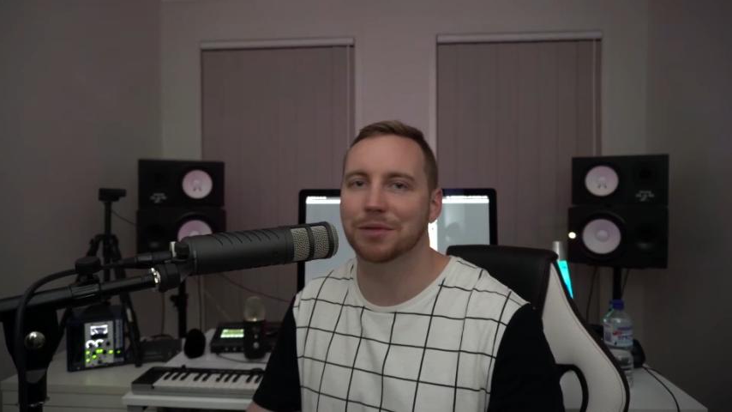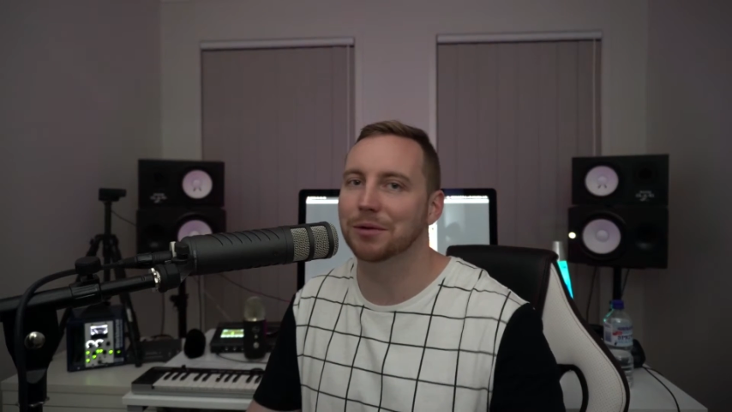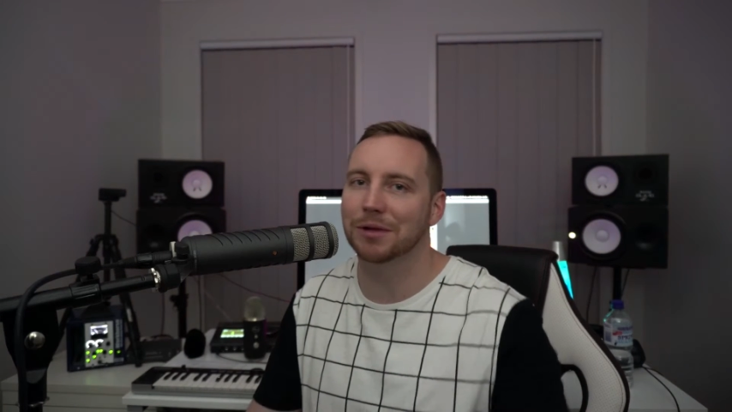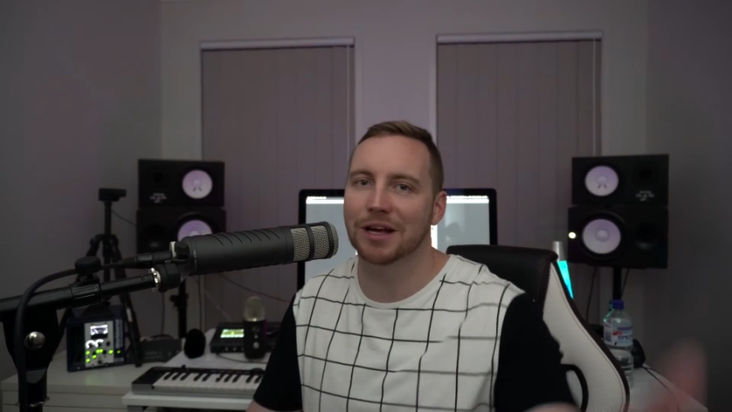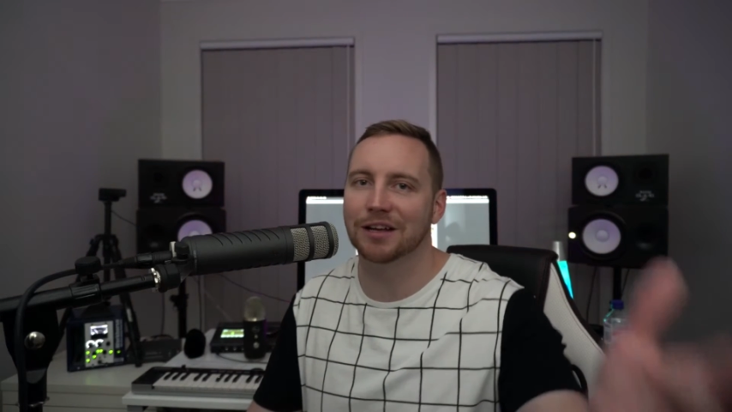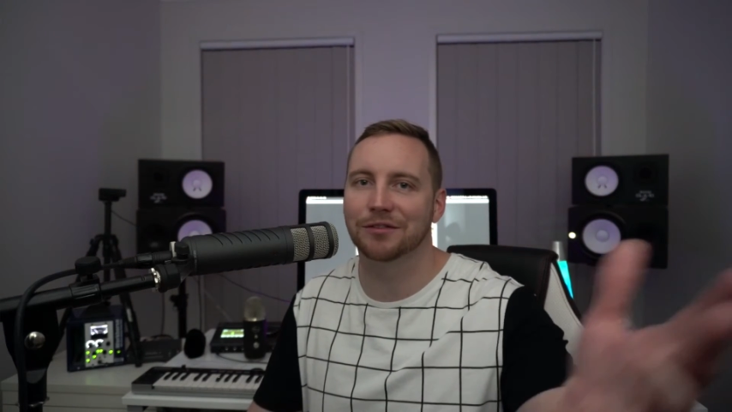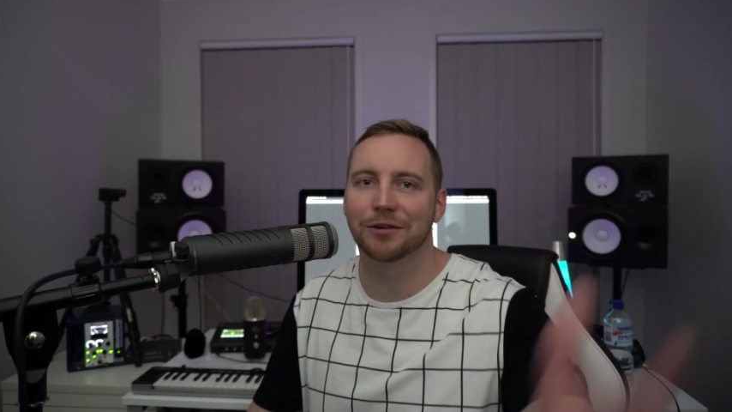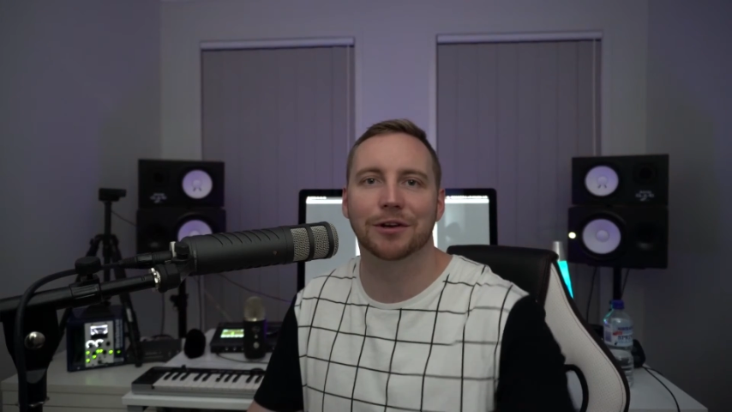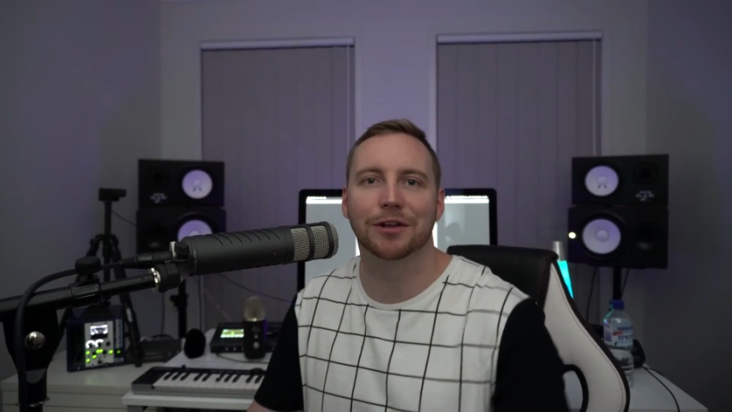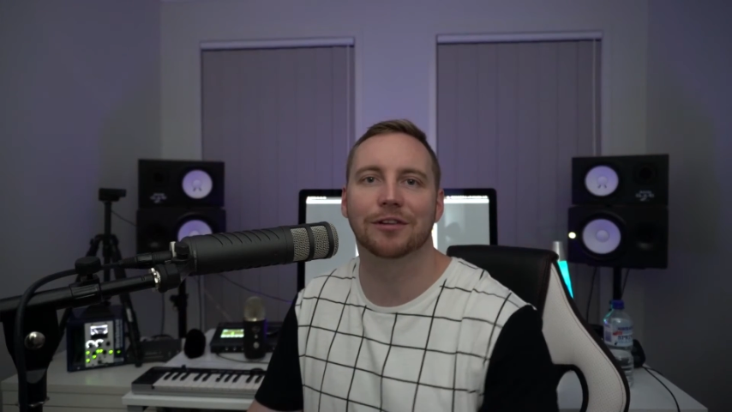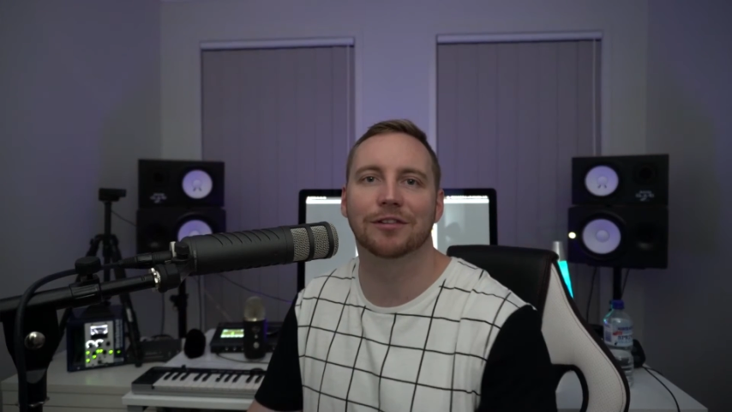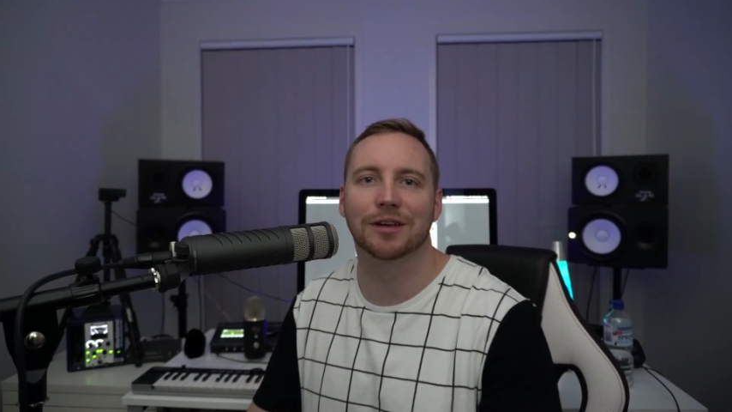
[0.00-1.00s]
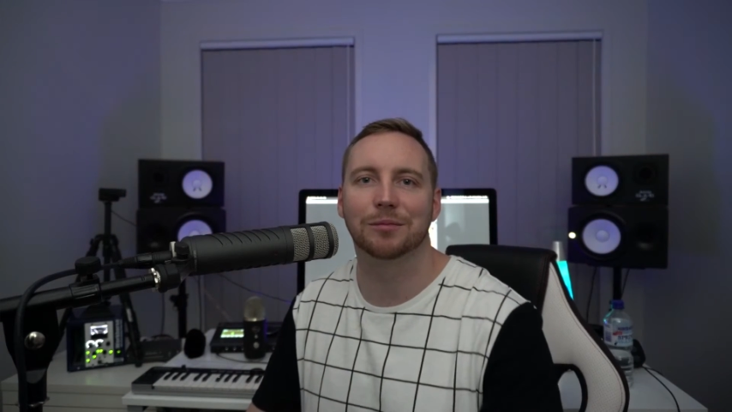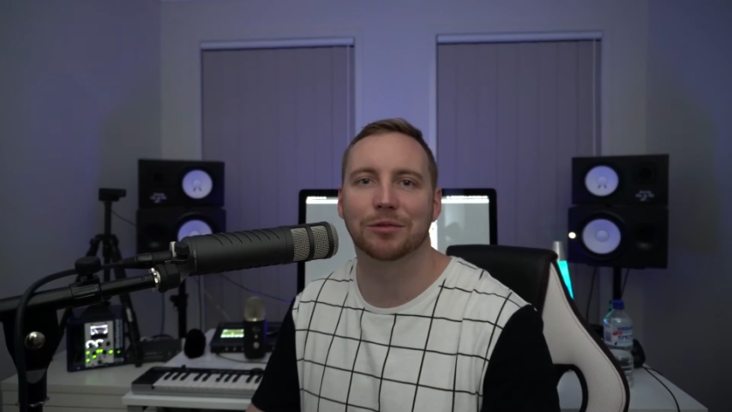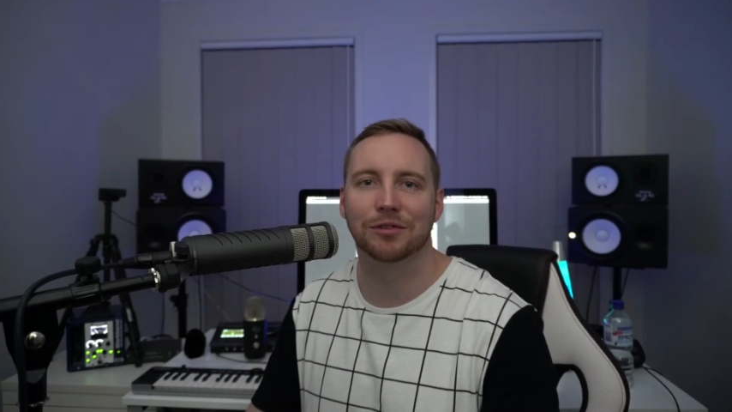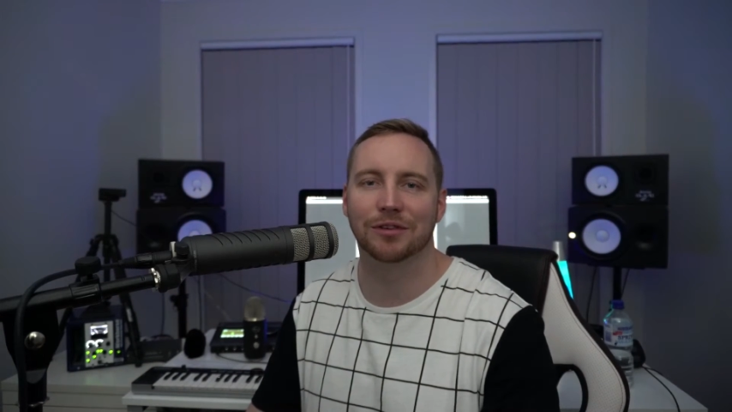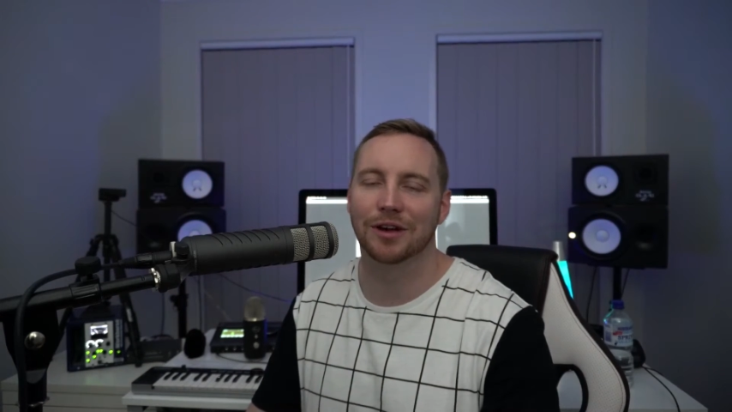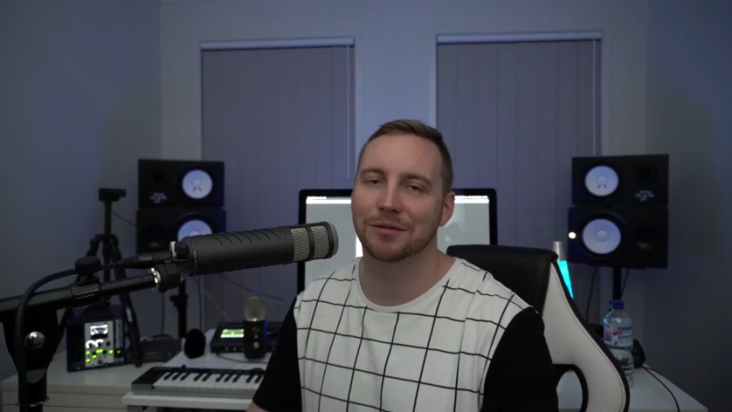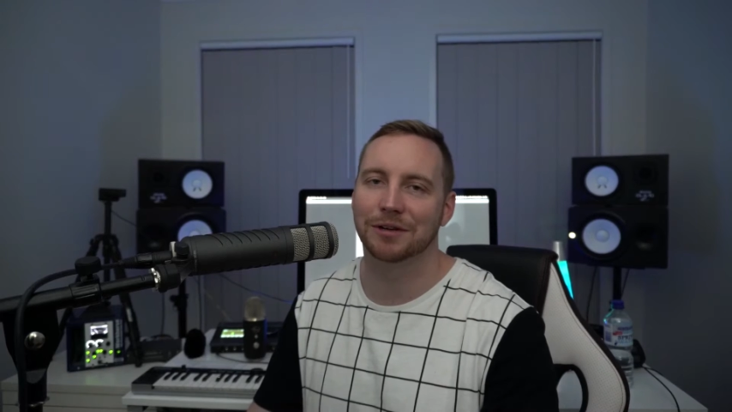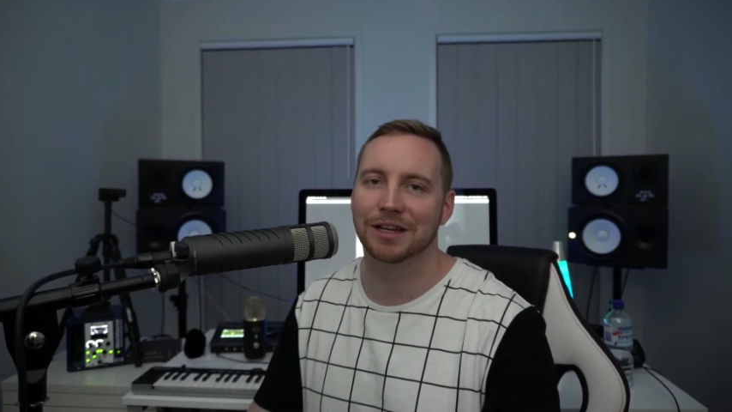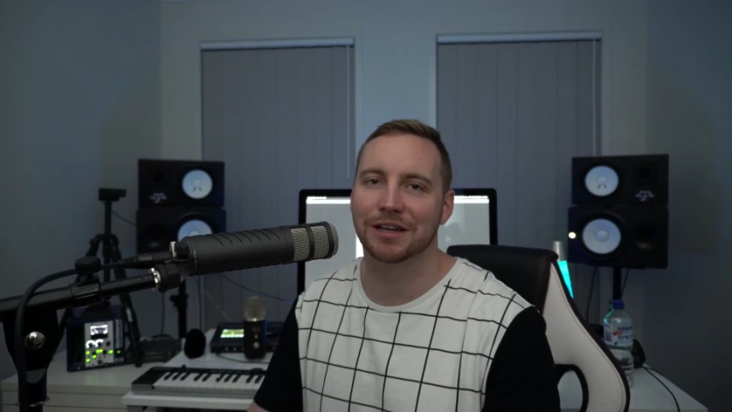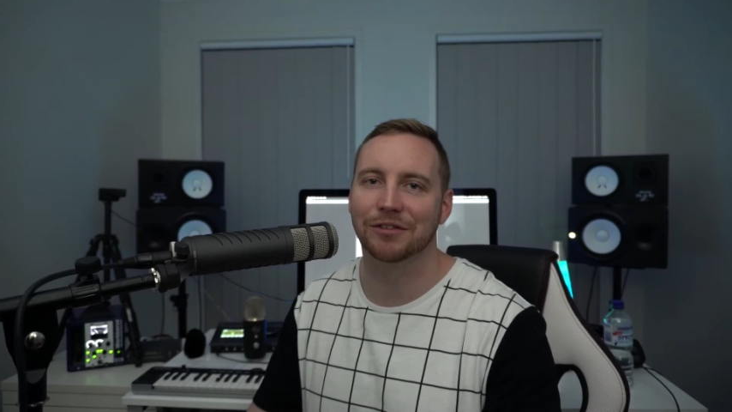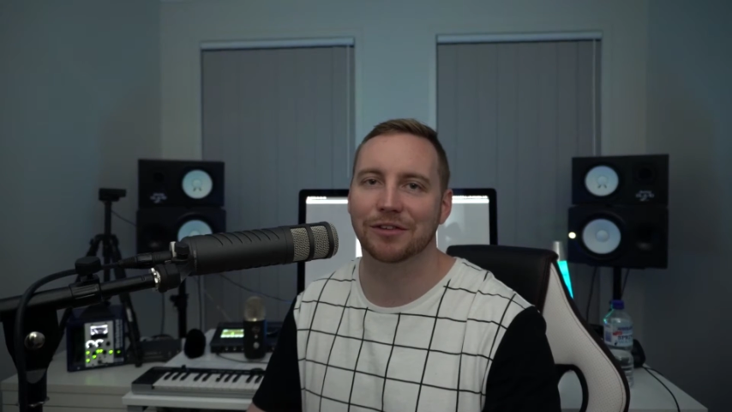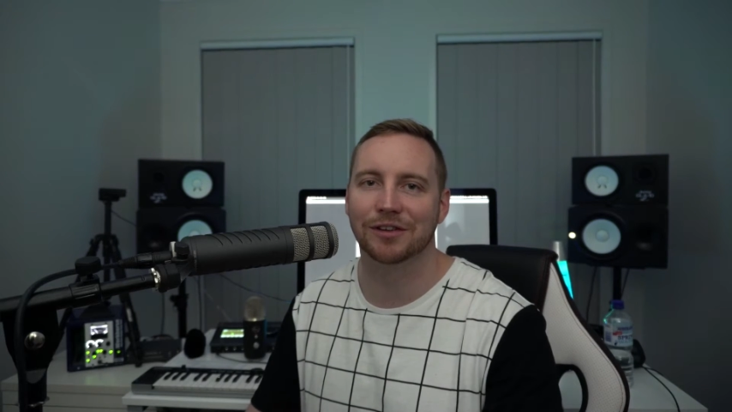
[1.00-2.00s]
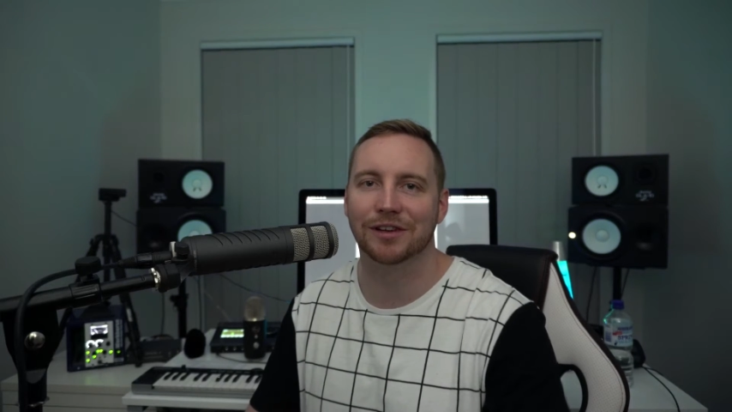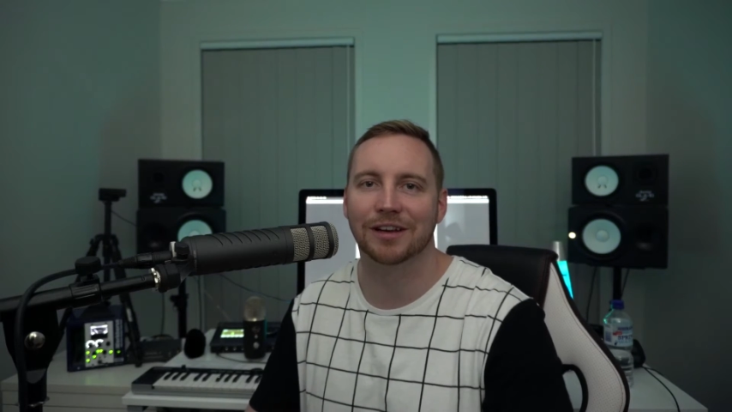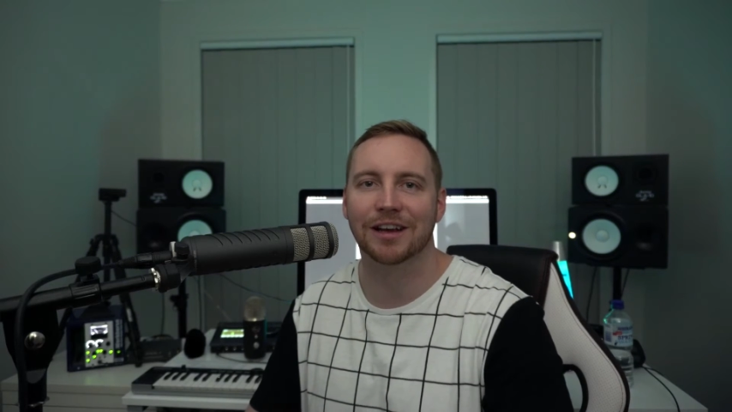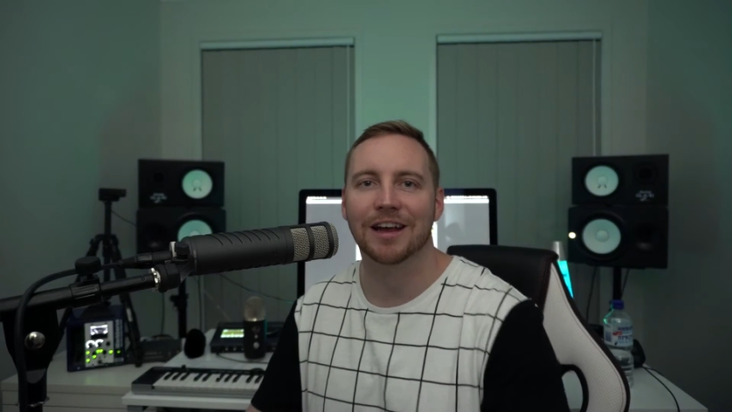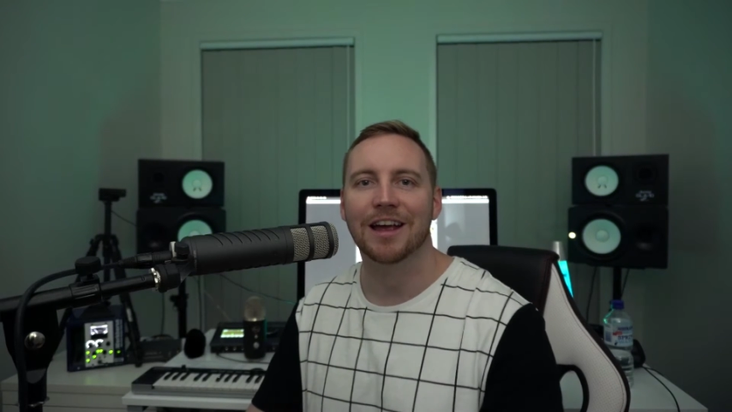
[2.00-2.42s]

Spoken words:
People ask for audio examples, so I'm going to give it to you.